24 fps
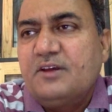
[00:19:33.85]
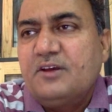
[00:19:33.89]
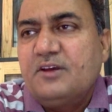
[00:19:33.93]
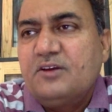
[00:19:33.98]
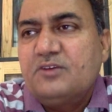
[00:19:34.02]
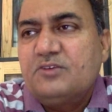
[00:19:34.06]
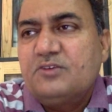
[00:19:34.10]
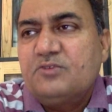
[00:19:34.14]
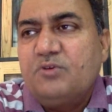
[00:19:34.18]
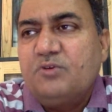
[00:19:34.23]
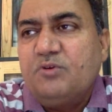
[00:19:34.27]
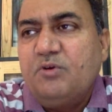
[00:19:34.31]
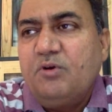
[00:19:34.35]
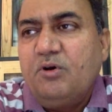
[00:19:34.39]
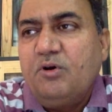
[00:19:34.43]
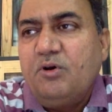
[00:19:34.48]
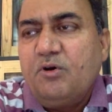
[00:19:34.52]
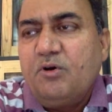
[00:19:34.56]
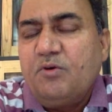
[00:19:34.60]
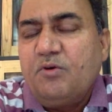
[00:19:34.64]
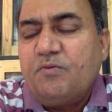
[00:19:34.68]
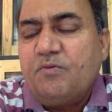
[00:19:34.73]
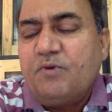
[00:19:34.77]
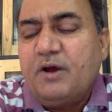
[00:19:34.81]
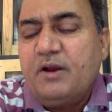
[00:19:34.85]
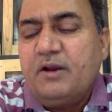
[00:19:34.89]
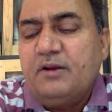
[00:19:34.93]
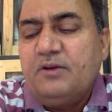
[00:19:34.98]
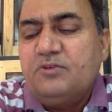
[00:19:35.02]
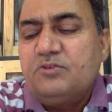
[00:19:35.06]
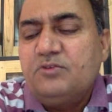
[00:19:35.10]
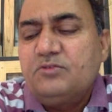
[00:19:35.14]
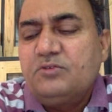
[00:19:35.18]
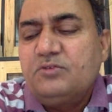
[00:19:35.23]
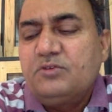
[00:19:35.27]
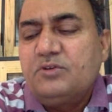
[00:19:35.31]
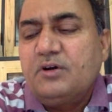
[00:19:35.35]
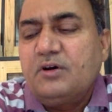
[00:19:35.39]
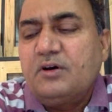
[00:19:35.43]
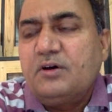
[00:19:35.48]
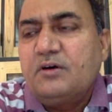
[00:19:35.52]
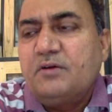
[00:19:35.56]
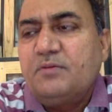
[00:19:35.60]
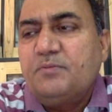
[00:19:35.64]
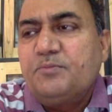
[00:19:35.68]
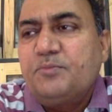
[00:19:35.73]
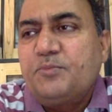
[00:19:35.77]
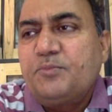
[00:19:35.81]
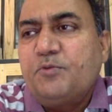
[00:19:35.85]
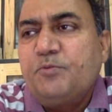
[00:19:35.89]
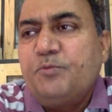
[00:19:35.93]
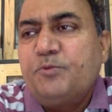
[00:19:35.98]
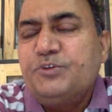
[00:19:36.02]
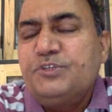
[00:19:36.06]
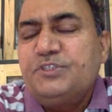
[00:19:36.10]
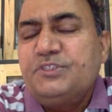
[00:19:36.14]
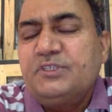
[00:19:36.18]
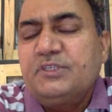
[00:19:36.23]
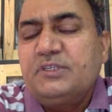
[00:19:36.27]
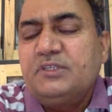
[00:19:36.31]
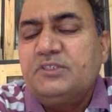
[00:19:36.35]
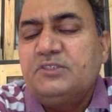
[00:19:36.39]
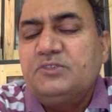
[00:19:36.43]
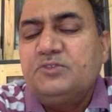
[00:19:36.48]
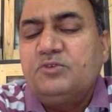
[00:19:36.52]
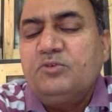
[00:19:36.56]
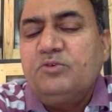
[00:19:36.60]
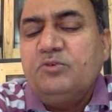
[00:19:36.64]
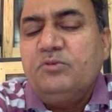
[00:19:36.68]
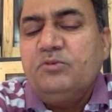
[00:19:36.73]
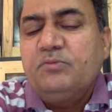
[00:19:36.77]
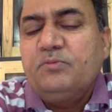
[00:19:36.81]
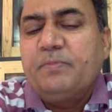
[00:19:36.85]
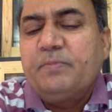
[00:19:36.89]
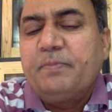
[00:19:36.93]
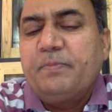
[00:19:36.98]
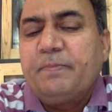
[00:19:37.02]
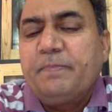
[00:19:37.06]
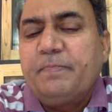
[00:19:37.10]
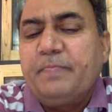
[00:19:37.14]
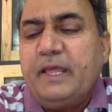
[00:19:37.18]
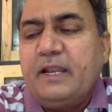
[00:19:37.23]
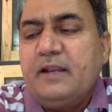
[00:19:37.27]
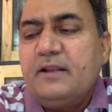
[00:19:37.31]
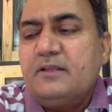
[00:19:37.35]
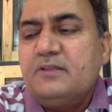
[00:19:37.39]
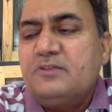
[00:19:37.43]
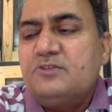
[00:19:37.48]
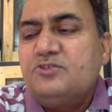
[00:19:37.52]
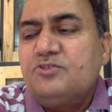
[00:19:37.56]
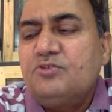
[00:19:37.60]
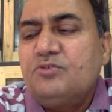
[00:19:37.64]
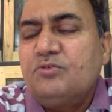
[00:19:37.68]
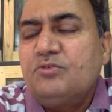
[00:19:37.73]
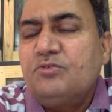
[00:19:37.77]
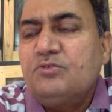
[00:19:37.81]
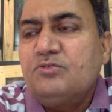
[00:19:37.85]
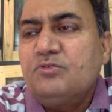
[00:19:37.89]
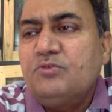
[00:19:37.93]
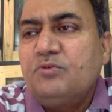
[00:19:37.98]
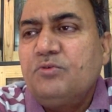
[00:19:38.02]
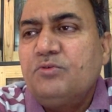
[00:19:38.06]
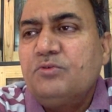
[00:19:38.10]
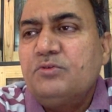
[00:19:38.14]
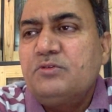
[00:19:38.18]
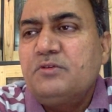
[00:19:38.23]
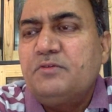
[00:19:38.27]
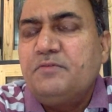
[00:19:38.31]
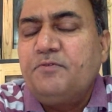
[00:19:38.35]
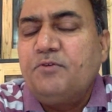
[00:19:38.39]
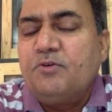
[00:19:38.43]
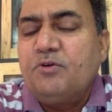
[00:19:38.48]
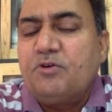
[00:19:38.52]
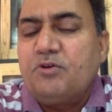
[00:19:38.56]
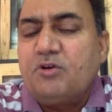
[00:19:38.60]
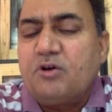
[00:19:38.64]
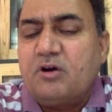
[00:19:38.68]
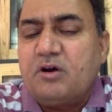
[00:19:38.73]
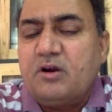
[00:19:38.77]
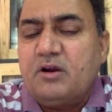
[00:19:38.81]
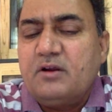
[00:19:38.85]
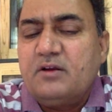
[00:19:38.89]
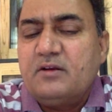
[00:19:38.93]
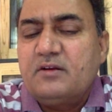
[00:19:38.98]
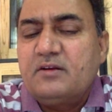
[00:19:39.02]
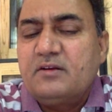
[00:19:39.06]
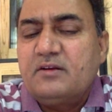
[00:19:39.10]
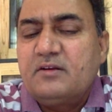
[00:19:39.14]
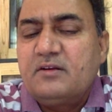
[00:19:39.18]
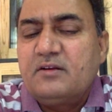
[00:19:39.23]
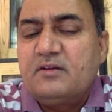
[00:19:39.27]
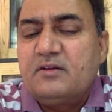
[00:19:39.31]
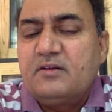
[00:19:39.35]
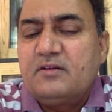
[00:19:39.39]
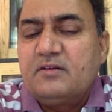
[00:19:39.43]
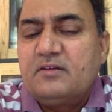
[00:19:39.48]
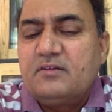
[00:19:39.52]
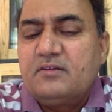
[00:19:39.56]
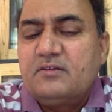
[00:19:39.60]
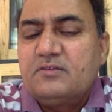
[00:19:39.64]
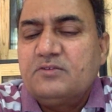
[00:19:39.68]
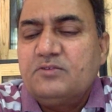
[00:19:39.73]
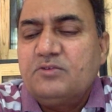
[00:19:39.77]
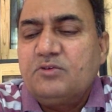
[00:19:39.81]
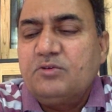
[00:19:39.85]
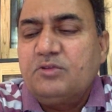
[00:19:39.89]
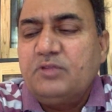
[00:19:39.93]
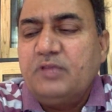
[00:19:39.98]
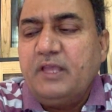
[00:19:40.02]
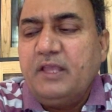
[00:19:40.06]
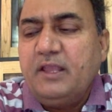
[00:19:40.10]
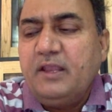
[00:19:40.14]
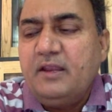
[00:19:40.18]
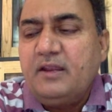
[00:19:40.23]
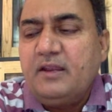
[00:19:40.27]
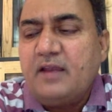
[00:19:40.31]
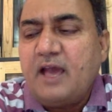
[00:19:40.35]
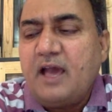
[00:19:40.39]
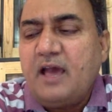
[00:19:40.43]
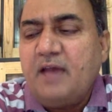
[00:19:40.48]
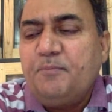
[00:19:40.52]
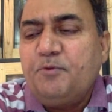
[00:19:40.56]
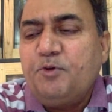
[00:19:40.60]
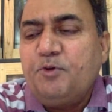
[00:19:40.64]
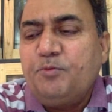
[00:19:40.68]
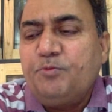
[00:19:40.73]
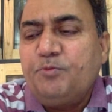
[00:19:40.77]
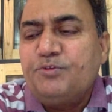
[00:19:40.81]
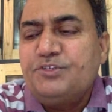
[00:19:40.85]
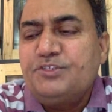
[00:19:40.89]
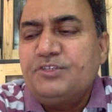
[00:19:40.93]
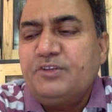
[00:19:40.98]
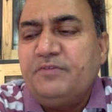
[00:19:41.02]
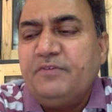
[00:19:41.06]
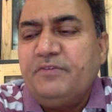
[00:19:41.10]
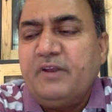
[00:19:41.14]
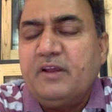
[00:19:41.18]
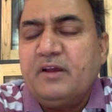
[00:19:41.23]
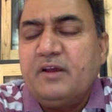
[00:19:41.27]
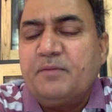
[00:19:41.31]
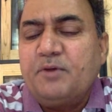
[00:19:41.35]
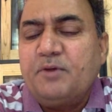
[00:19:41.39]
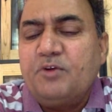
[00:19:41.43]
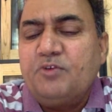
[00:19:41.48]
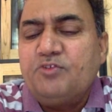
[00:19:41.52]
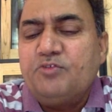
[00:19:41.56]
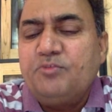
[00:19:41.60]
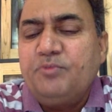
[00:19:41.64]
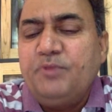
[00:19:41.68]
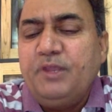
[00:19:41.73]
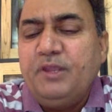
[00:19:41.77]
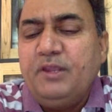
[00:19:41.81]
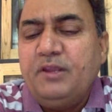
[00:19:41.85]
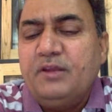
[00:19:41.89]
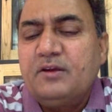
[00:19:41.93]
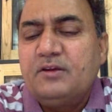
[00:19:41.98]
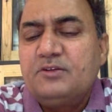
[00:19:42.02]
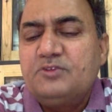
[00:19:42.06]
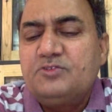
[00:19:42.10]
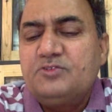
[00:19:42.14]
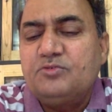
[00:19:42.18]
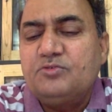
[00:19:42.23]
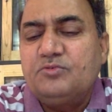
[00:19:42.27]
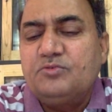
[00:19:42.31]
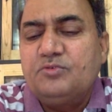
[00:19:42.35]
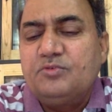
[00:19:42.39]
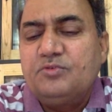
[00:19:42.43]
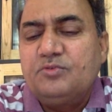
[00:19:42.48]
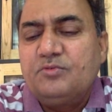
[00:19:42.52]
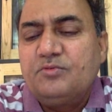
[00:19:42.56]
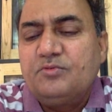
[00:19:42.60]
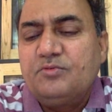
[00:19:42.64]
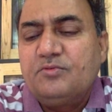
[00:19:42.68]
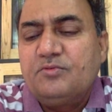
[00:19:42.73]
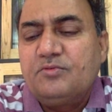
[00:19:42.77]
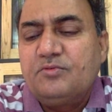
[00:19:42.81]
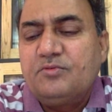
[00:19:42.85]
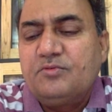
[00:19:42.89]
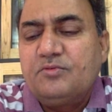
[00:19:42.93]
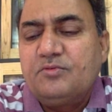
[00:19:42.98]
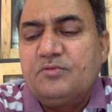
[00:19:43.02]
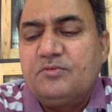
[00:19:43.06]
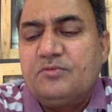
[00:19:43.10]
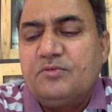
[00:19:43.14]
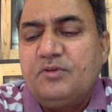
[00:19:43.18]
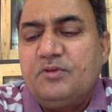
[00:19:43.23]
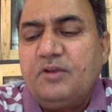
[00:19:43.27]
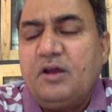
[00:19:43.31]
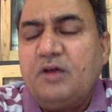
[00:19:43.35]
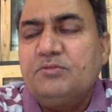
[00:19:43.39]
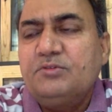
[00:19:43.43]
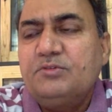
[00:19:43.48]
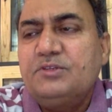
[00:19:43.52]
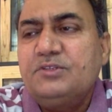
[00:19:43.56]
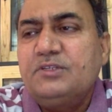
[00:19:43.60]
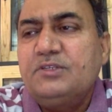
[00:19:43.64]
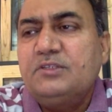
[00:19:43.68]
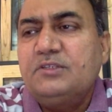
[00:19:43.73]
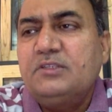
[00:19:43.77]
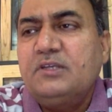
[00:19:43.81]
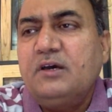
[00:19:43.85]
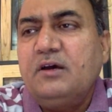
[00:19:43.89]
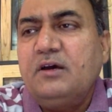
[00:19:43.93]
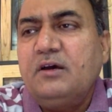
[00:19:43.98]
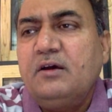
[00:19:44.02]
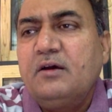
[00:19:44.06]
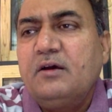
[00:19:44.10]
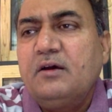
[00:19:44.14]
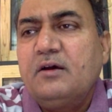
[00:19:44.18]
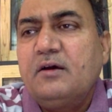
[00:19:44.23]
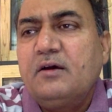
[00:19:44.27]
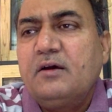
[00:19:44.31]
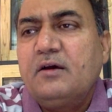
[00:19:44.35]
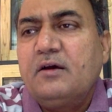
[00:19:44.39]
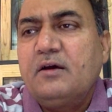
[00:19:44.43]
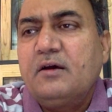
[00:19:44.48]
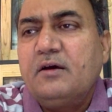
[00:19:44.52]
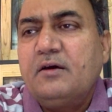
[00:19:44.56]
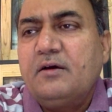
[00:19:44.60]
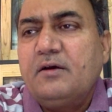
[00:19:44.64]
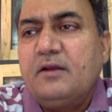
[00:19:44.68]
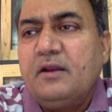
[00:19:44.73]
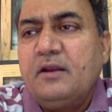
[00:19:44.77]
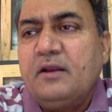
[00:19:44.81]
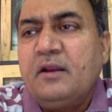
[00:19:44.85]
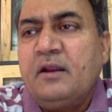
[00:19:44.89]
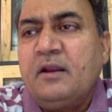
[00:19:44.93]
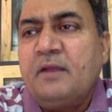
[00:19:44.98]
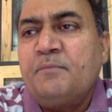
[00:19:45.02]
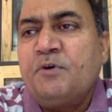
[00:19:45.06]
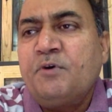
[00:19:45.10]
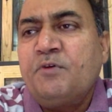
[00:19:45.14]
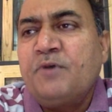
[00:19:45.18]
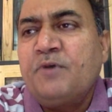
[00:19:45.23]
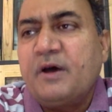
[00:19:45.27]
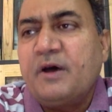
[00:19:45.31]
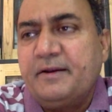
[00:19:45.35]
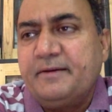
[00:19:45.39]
So one proposition is true, that is Jones owns a Ford car. So the entire proposition will come out to be true. Now this is the number 1.